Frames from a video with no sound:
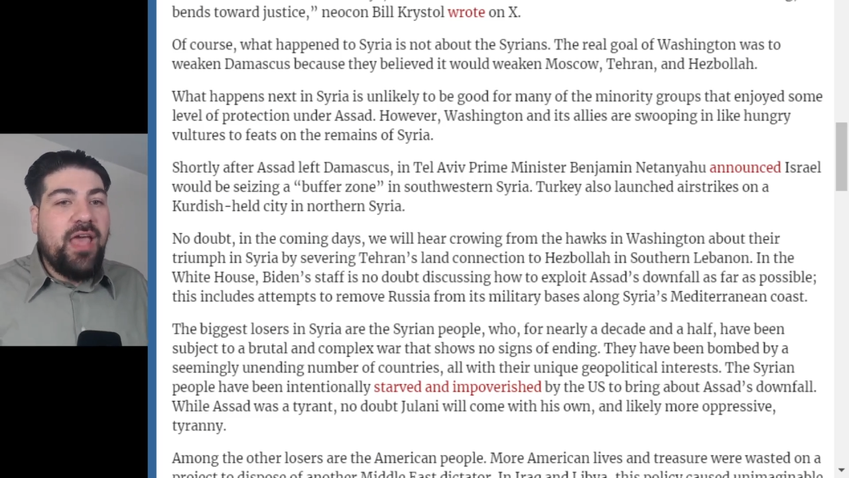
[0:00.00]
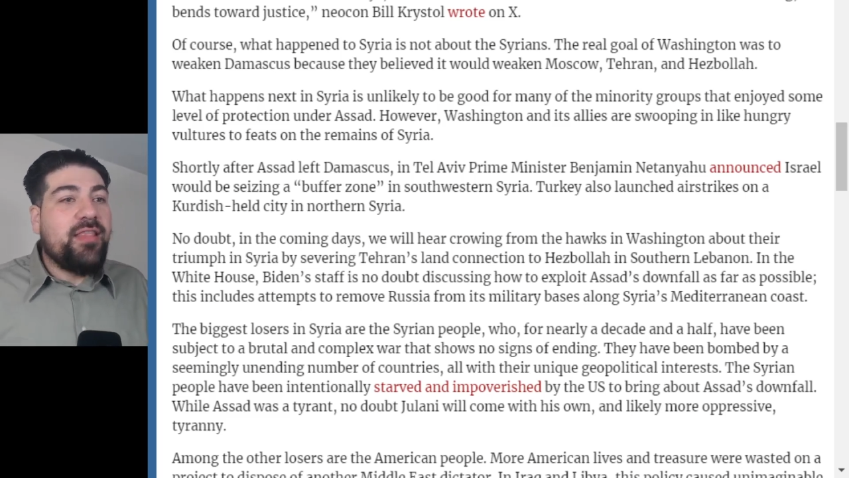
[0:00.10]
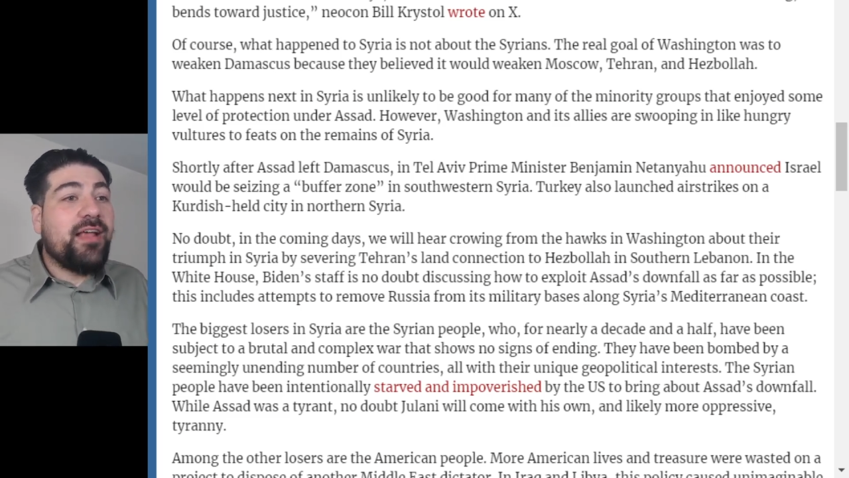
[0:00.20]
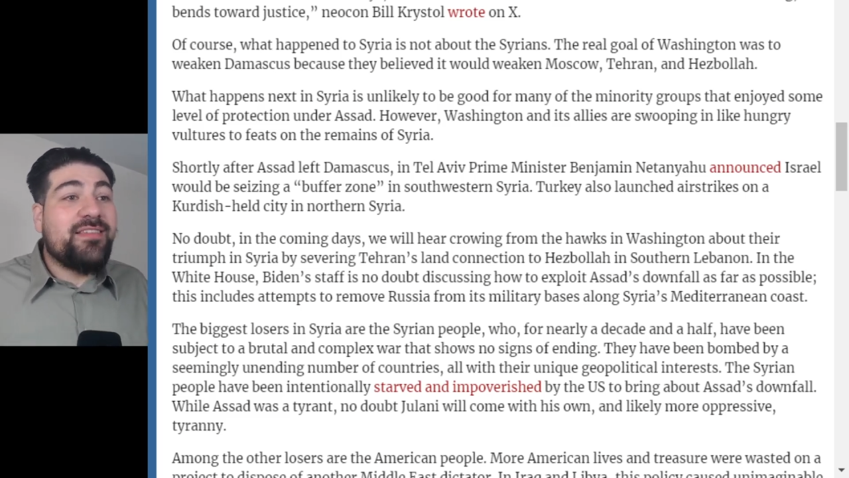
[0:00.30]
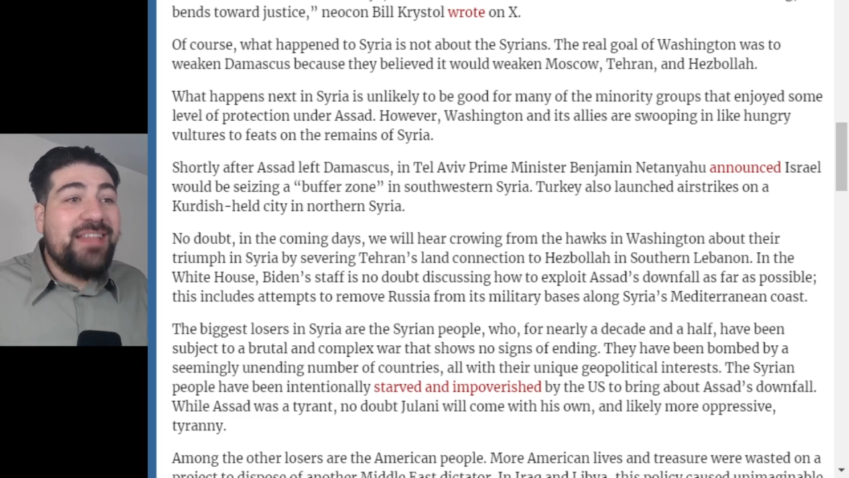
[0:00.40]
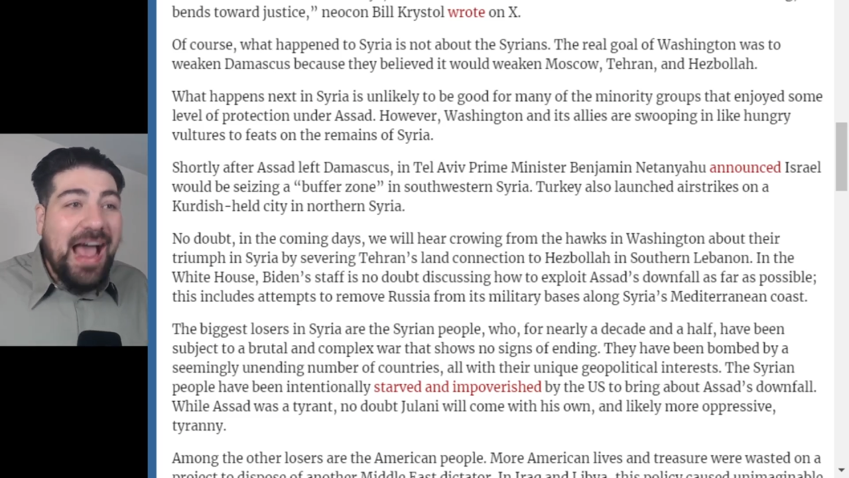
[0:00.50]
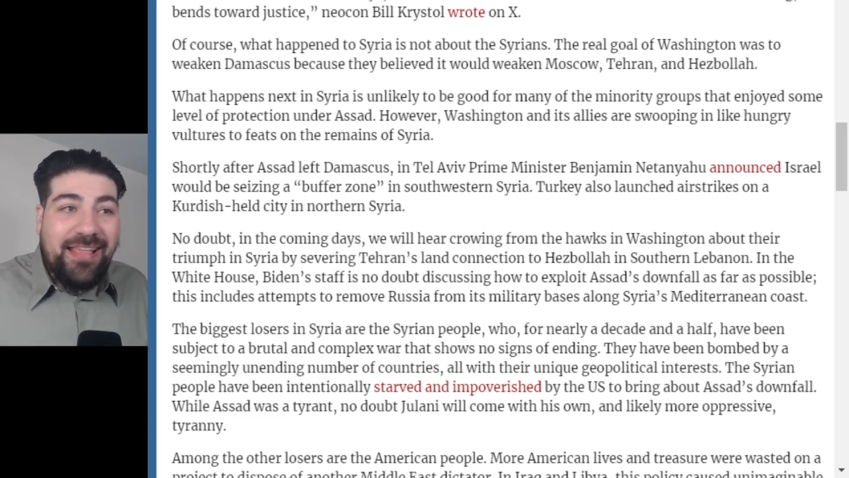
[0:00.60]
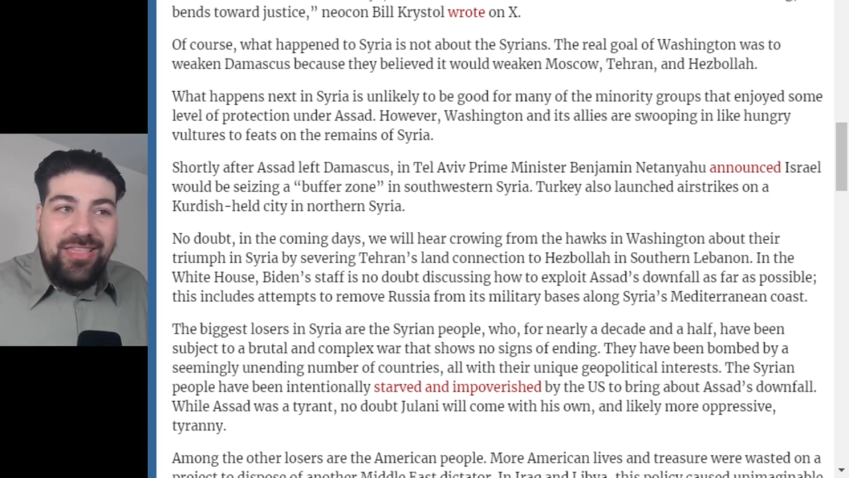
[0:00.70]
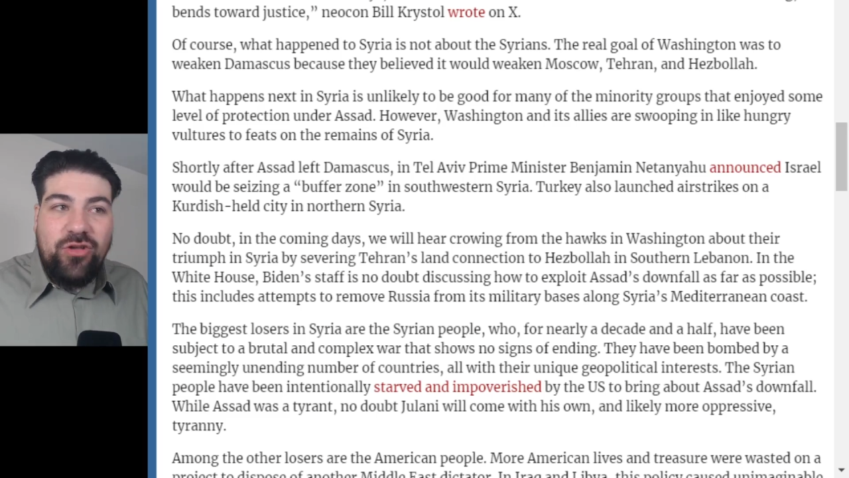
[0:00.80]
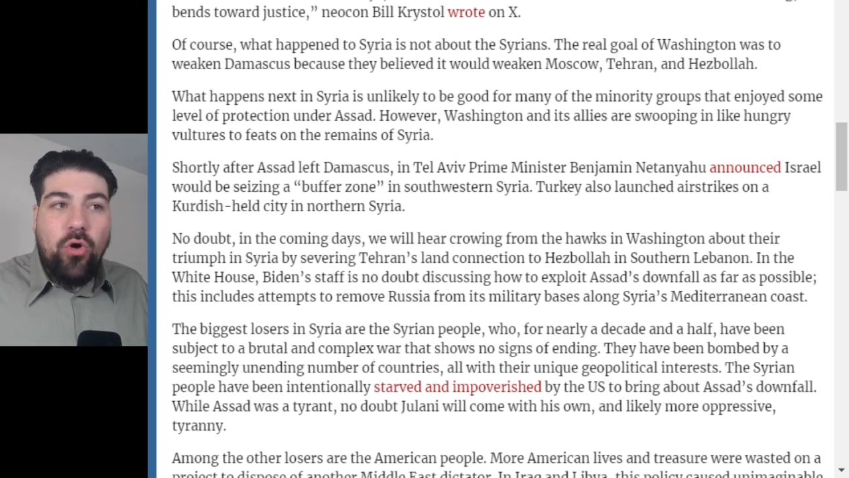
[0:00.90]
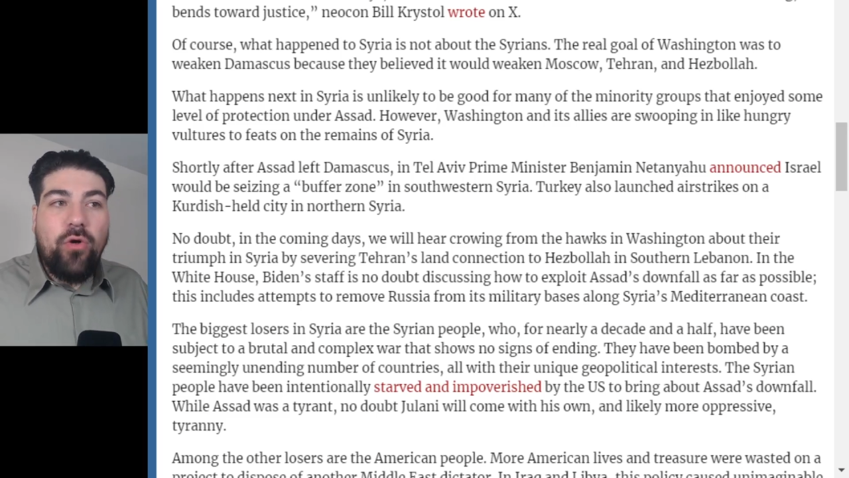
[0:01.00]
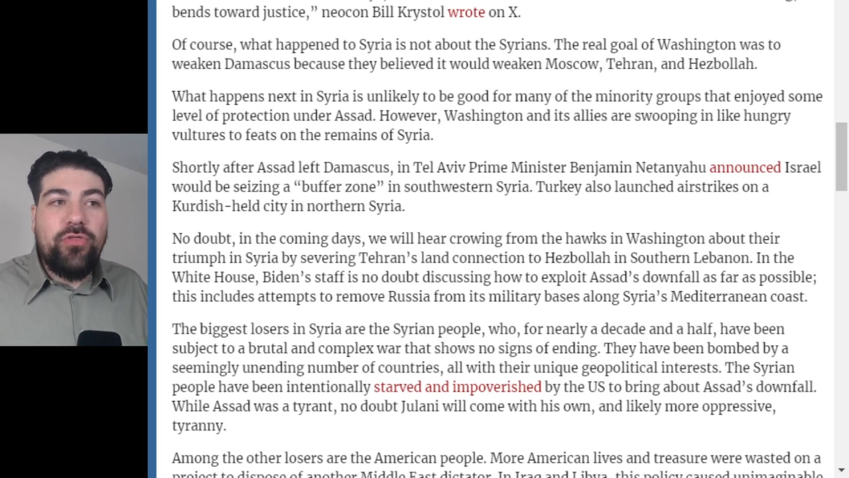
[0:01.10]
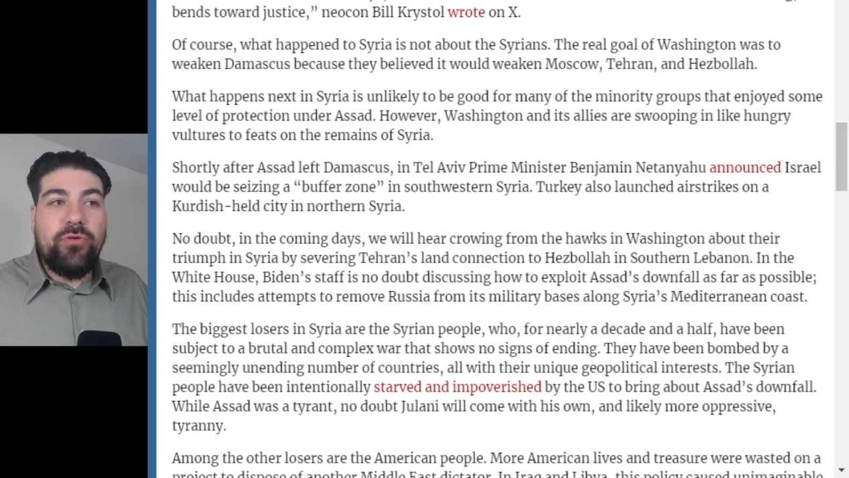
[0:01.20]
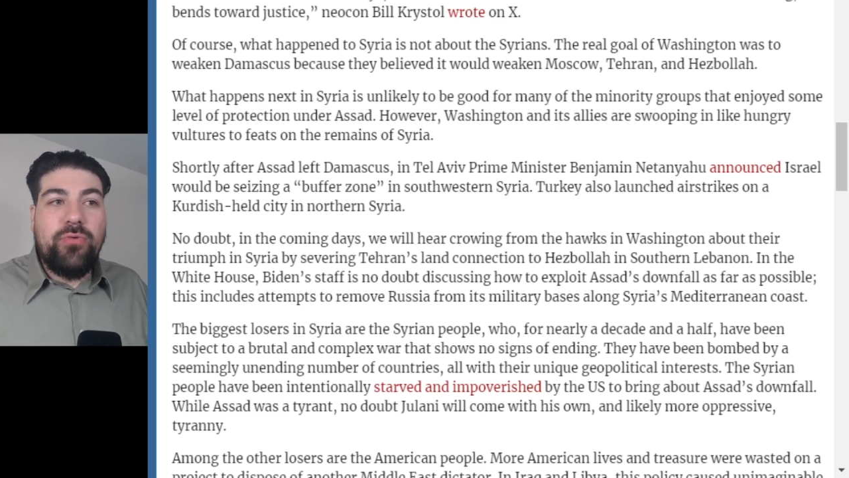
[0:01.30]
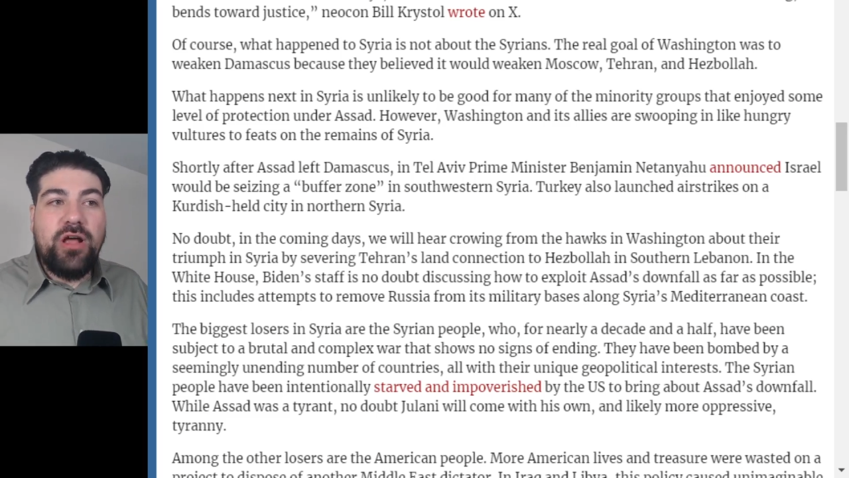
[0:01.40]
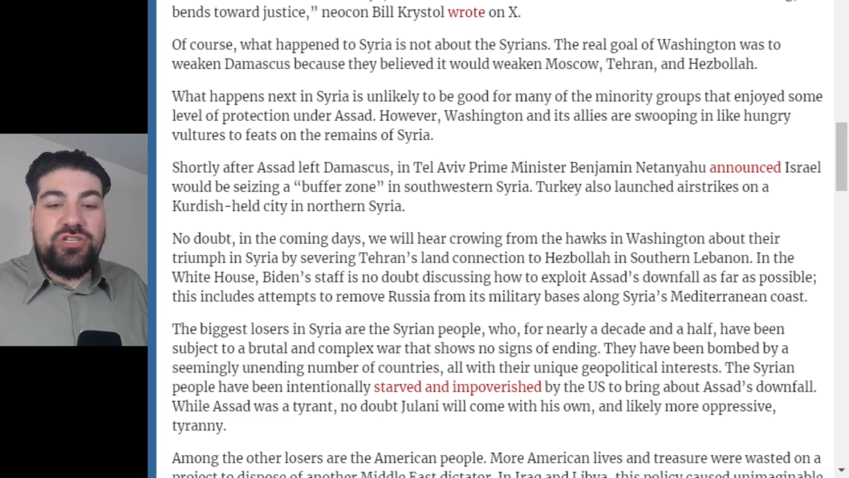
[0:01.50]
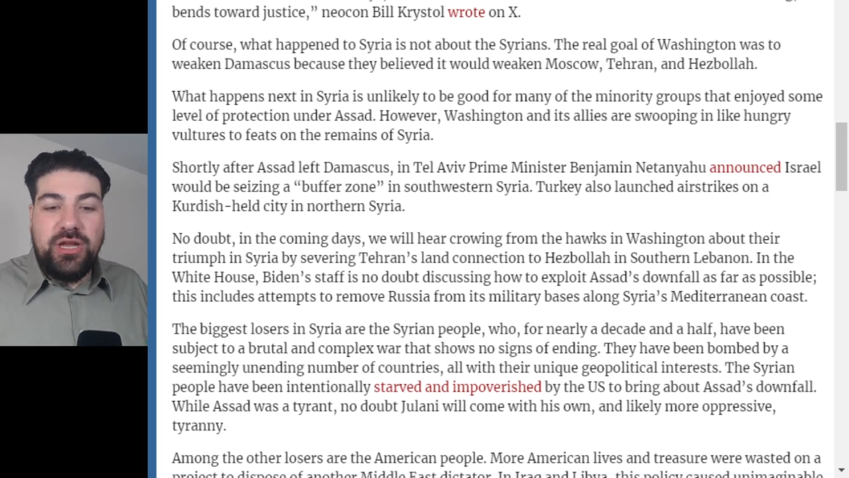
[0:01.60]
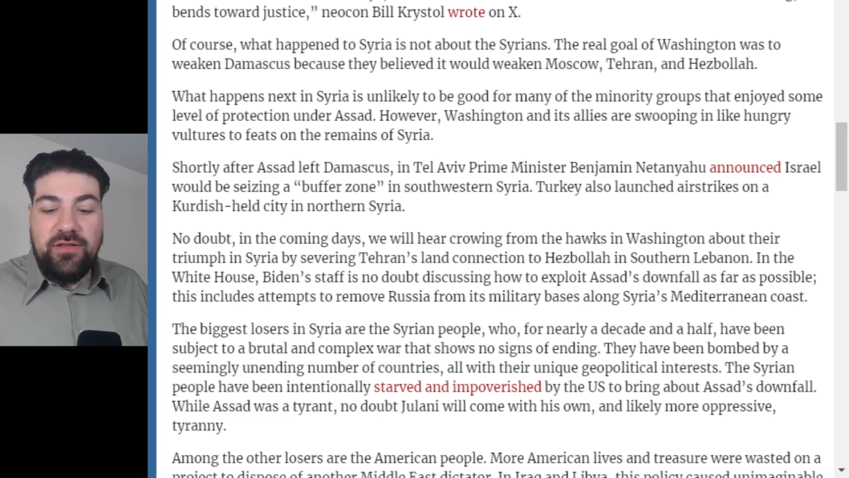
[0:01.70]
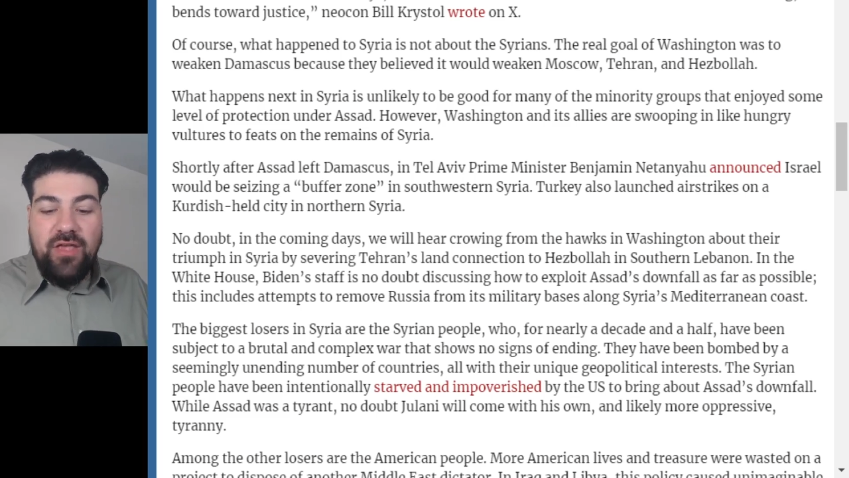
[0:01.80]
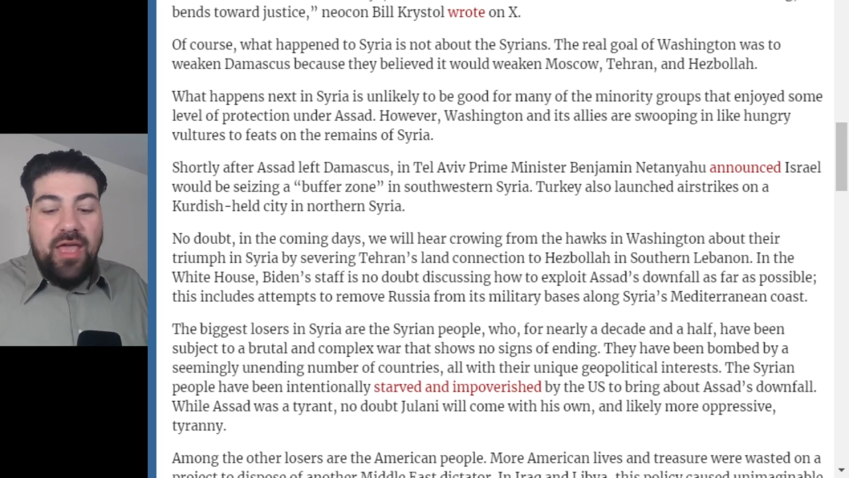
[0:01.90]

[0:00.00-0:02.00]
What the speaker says: That's not the goal of the Russians.